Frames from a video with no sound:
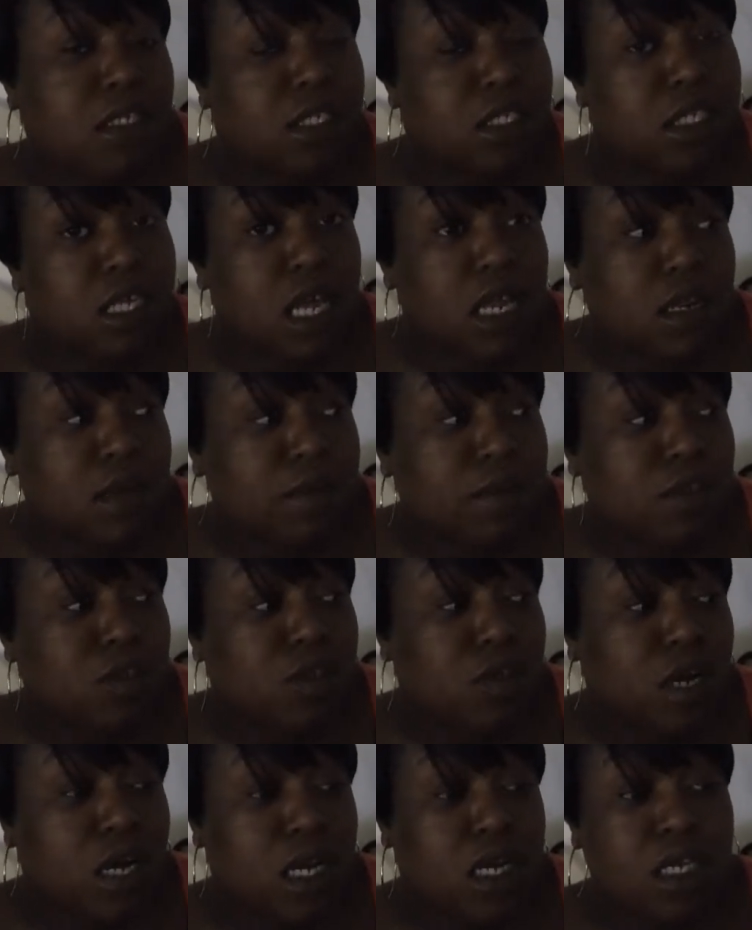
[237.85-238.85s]
She's telling them the
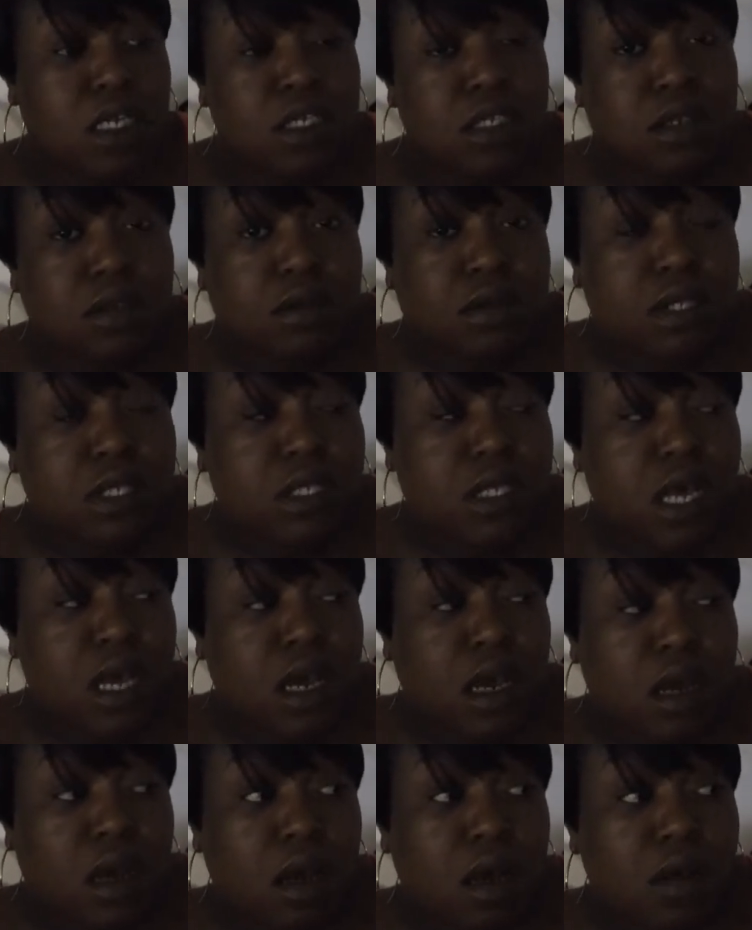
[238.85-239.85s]
story and these dudes is
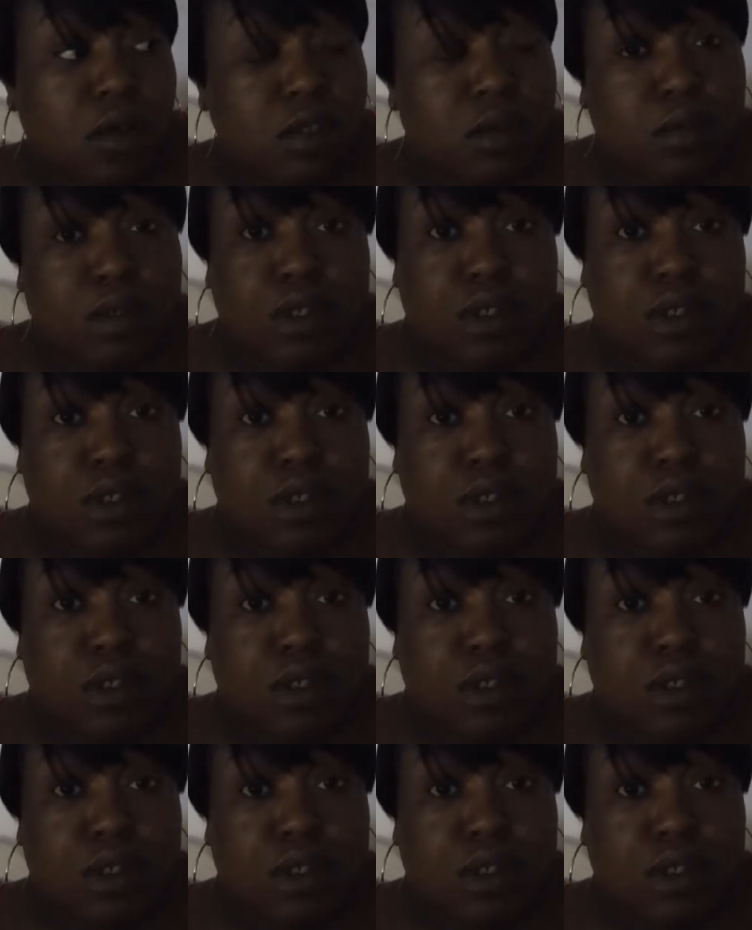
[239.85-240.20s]
like, oh, so what you